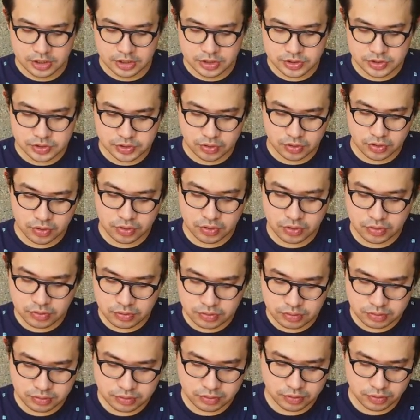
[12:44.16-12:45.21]
So,
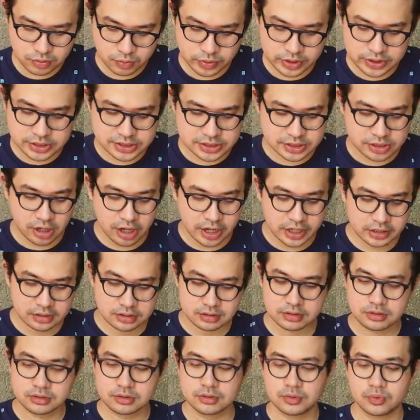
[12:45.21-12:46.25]
let's start
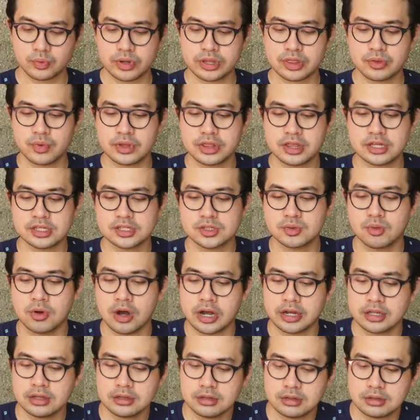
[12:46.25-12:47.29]
with this
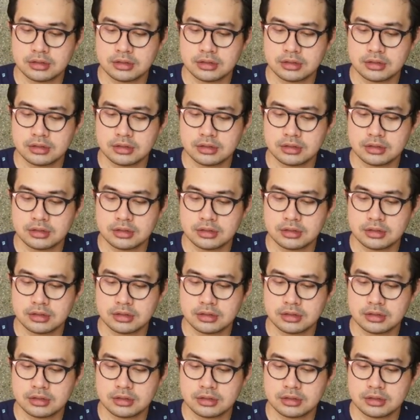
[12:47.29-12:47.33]
one.